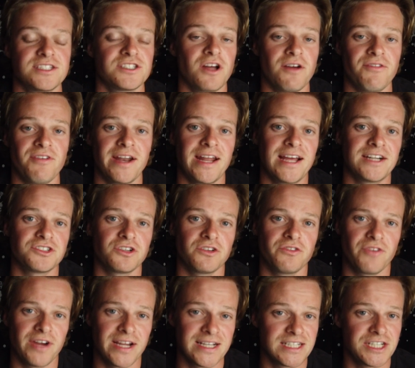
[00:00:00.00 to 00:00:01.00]
This is not financial
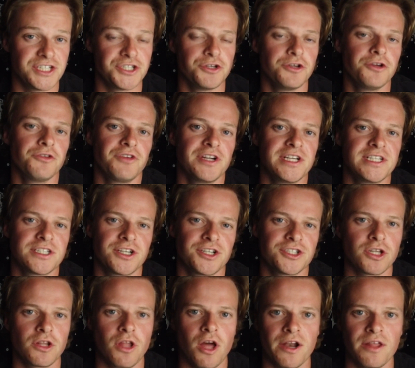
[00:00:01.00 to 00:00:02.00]
advice, and do your
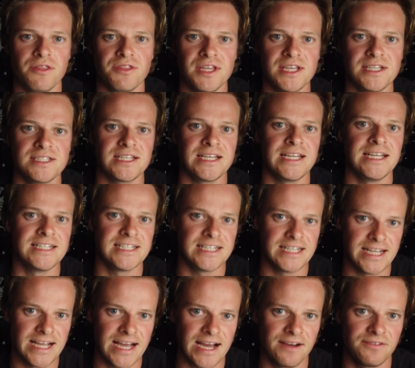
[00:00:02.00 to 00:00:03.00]
research. A lot of these
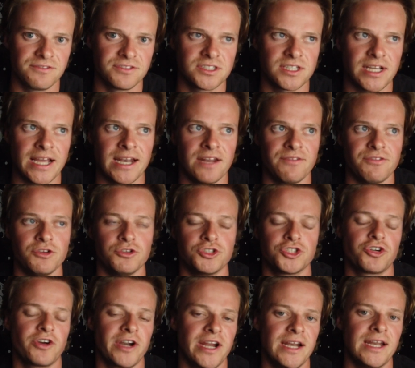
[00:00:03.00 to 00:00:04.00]
ETFs, and if you
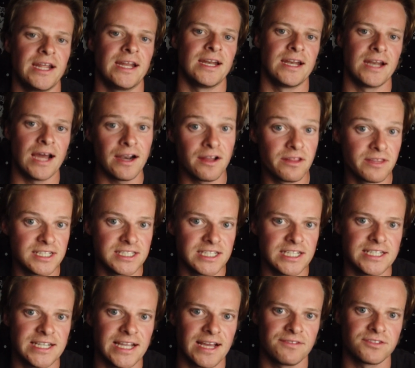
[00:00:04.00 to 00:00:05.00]
trade in and out of these
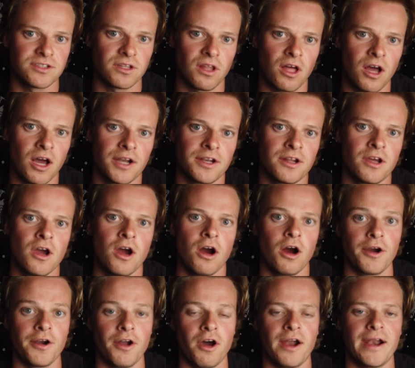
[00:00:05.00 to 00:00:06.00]
ETFs a lot,
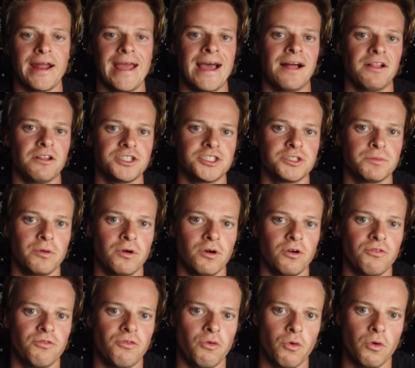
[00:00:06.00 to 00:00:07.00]
are not
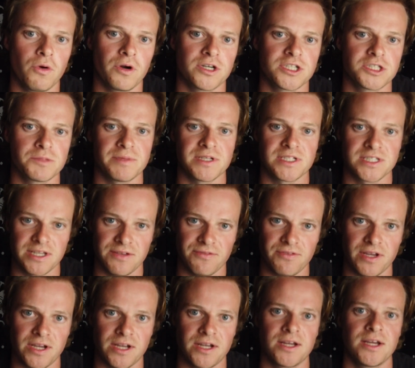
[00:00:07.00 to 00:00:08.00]
eligible for
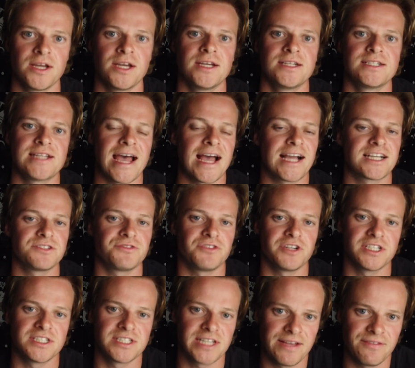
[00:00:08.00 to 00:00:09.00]
specific
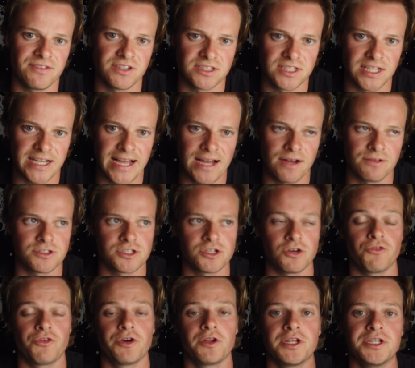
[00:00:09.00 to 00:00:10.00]
tax-free savings accounts.
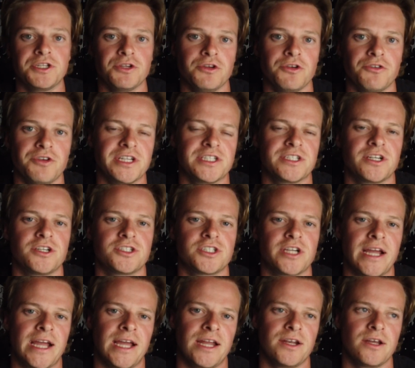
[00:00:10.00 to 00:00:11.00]
So really do your
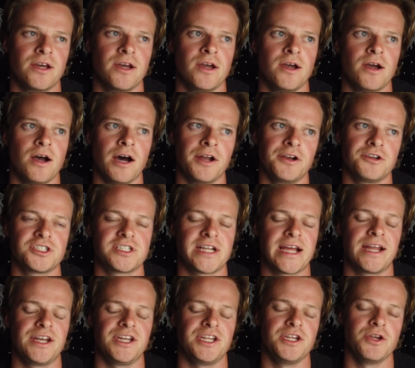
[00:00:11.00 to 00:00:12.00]
research and
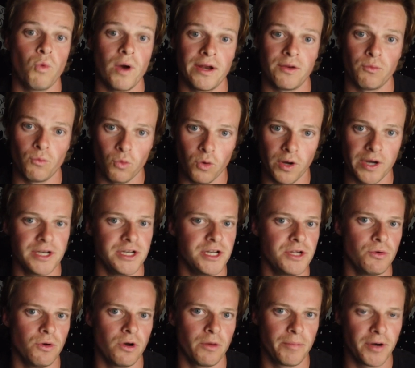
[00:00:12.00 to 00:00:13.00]
understand what one
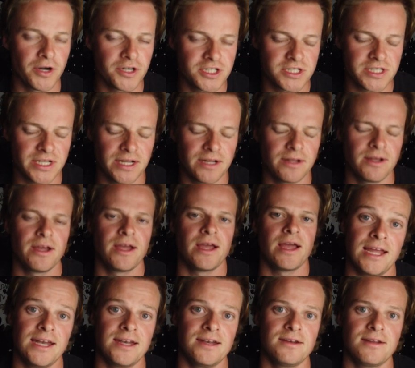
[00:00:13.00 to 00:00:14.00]
you are purchasing
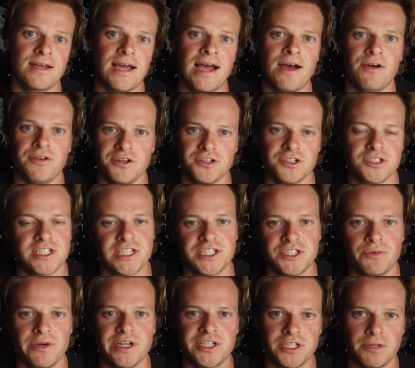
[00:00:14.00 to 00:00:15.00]
and how your
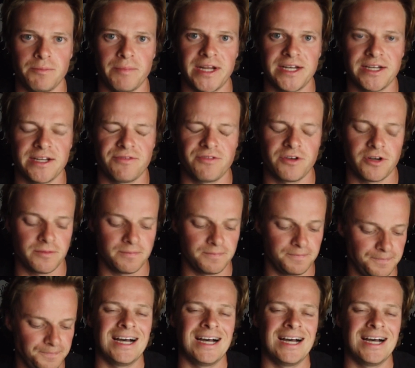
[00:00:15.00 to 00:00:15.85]
situation may differ.